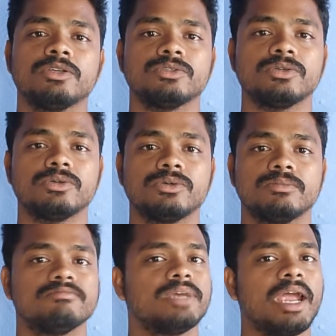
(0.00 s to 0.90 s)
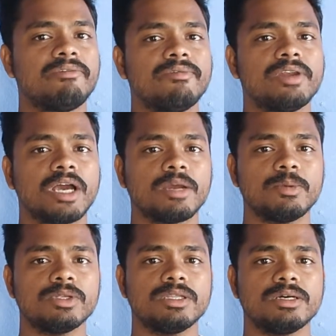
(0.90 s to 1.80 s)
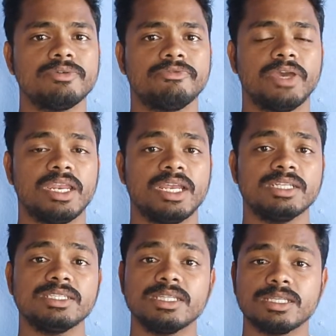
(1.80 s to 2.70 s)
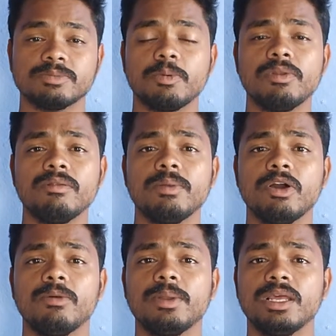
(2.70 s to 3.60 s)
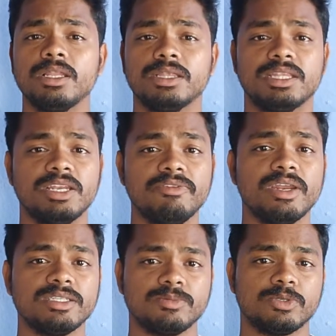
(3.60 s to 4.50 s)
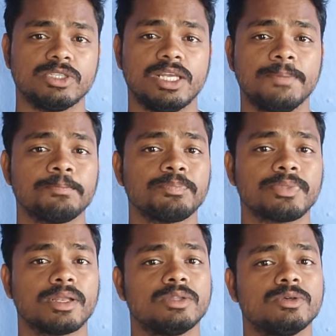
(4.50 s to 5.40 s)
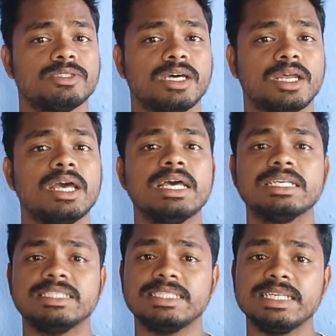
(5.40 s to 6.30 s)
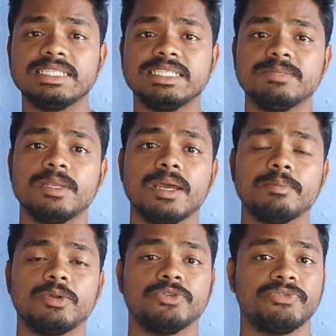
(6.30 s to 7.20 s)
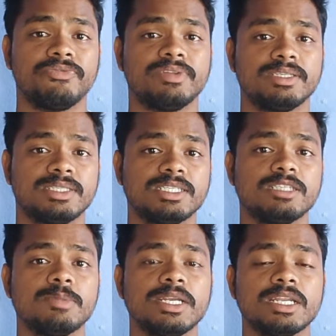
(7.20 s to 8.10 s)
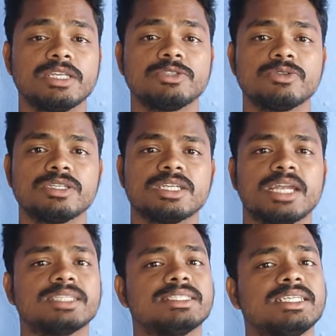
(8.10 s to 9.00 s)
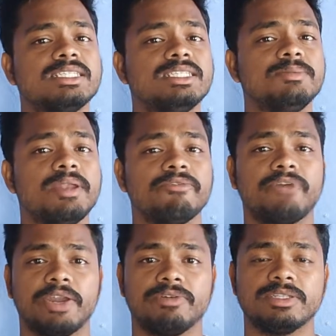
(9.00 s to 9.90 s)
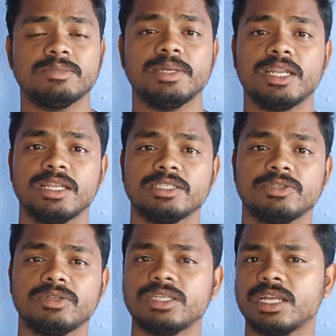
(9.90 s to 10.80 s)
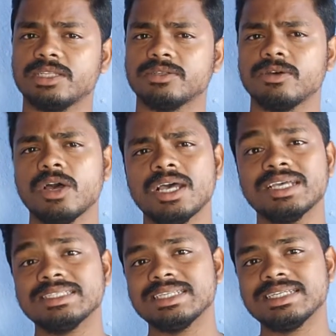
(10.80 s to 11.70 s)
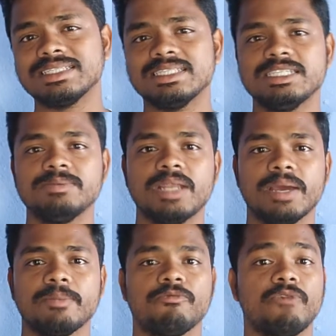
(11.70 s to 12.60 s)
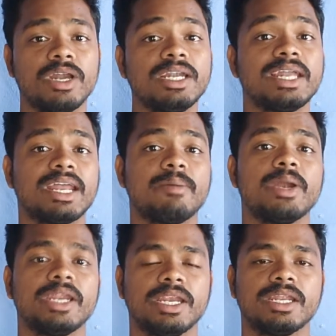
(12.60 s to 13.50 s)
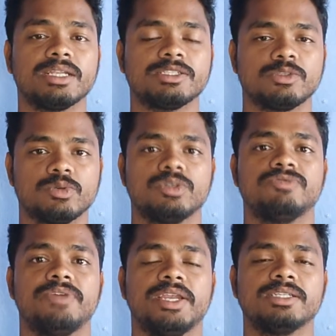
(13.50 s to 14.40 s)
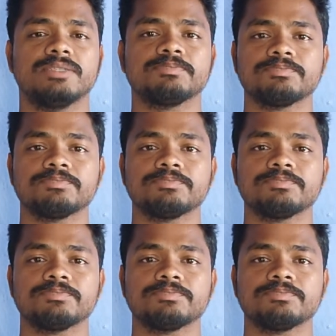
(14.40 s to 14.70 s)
So, and when we talk about the variants, this mobile will be available in 3 variants mostly. Those are 6GB RAM 256GB internal storage and 6GB RAM 512GB internal storage, and also 6GB RAM 1TB internal storage variants.